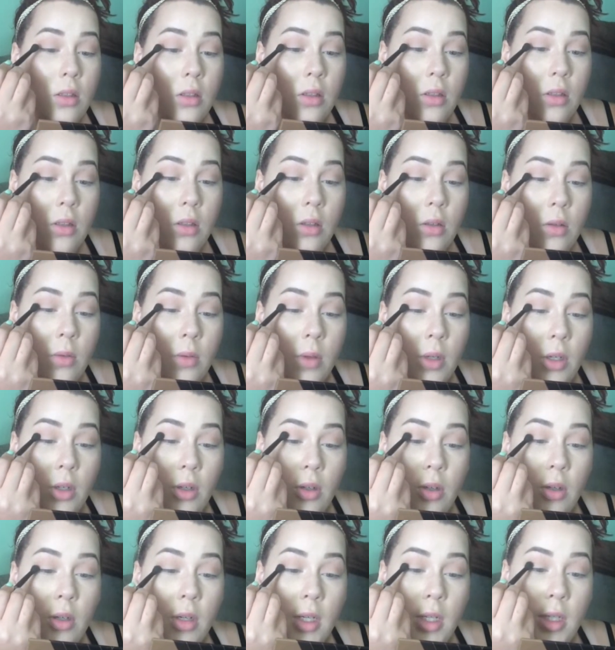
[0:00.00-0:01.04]
do a
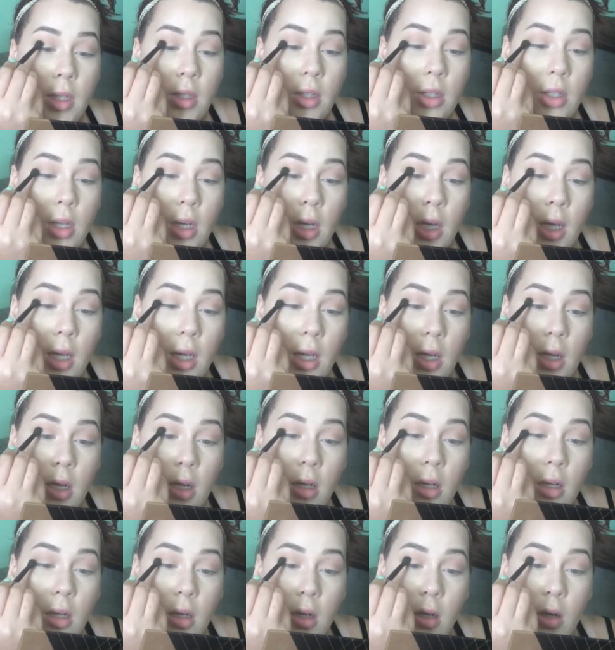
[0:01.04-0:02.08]
crease shade,
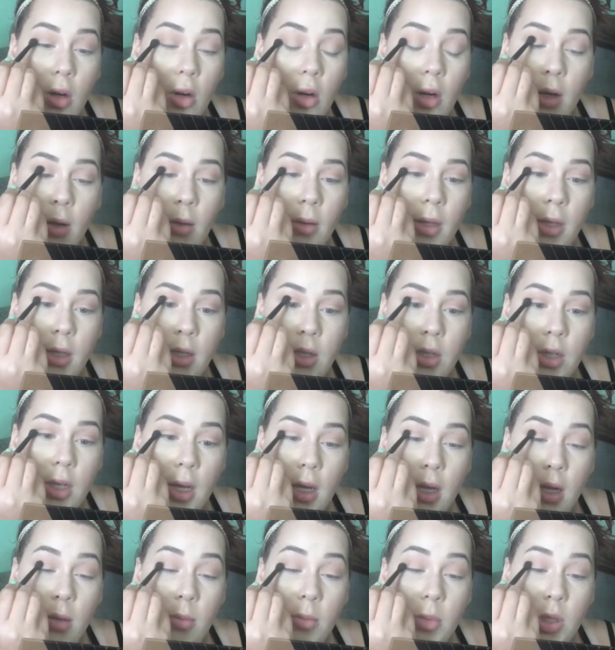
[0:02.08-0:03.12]
or a lid
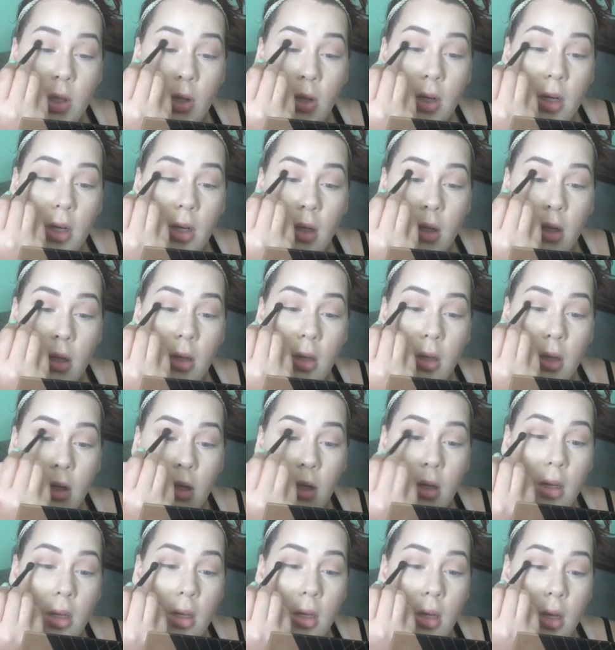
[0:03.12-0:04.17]
shade, I'm sorry.
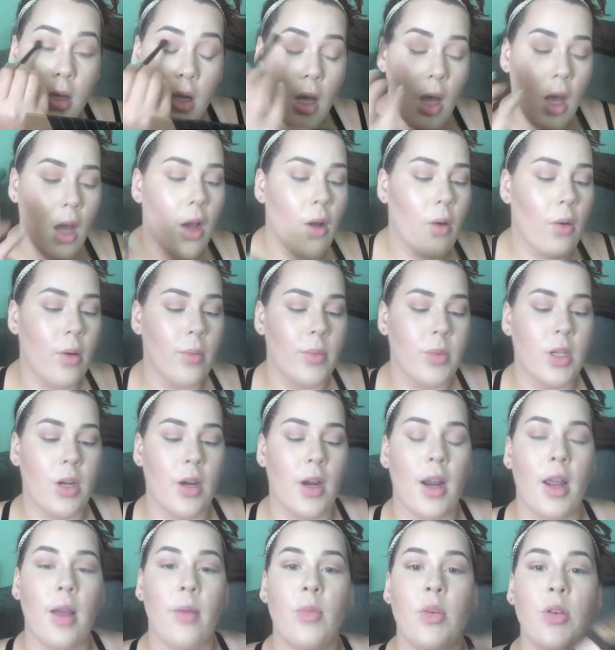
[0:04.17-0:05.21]
Oh, I'm sorry,
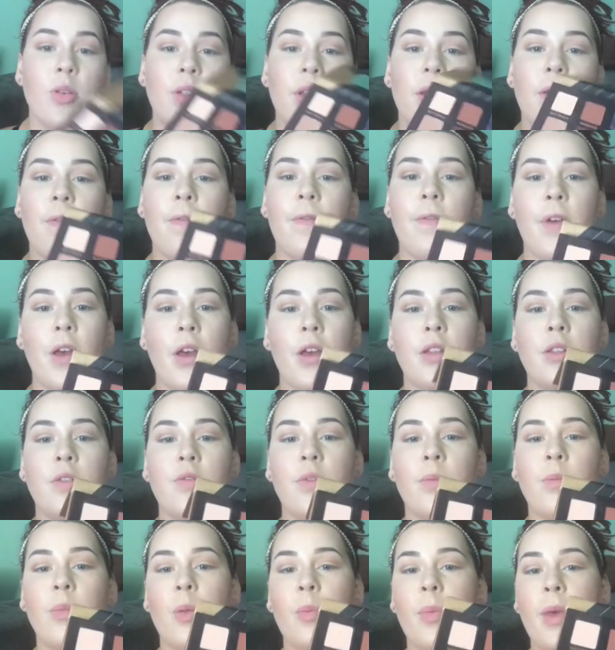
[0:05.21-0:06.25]
I'm using Fudge
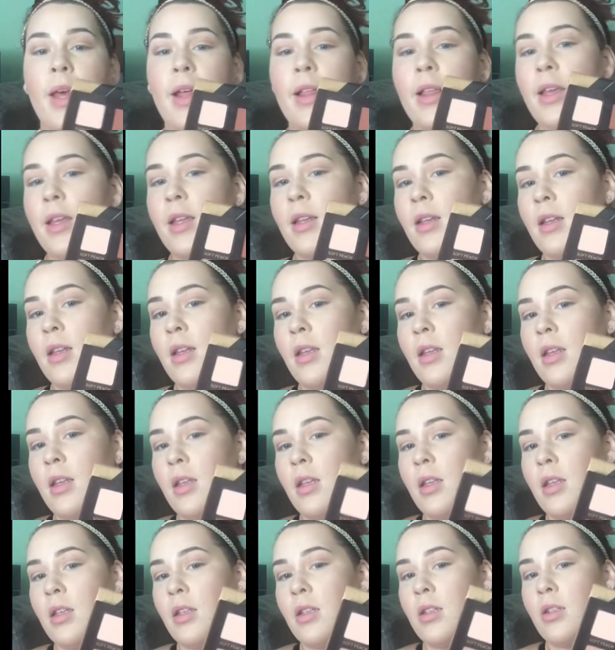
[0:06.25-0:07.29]
from the palette.
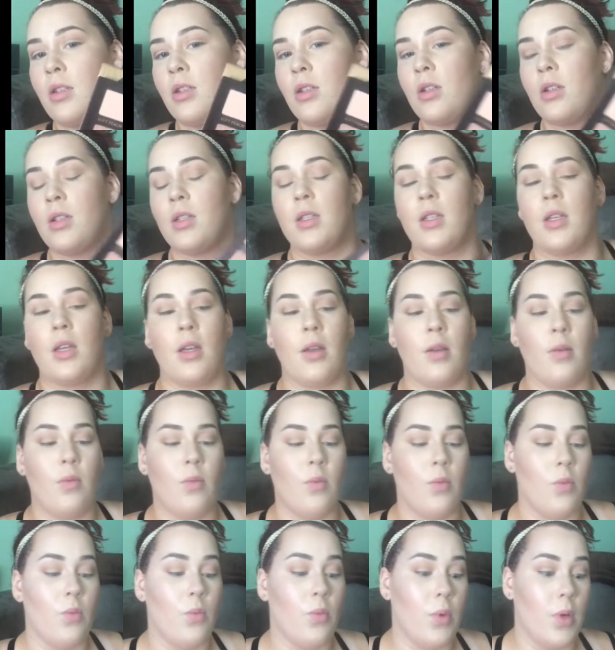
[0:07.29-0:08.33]
It's just
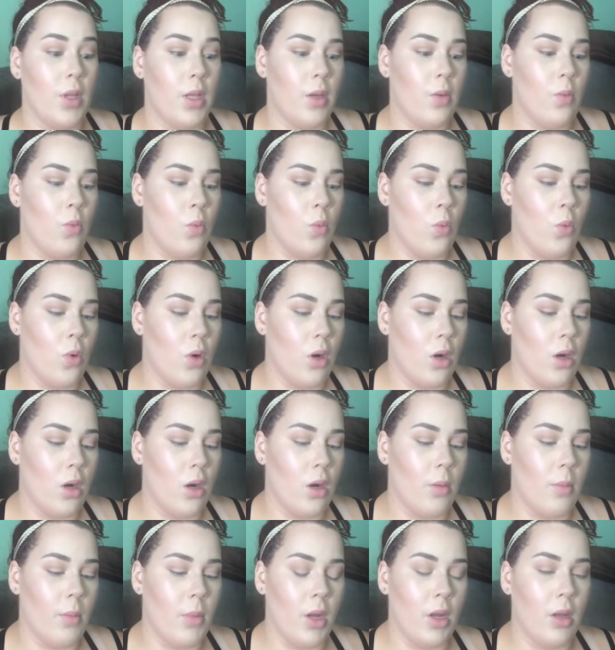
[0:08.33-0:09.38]
a really
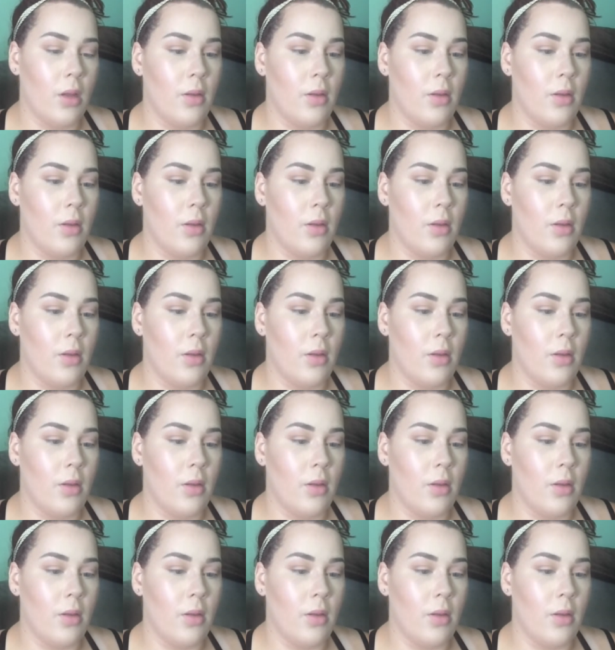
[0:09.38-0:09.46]
warm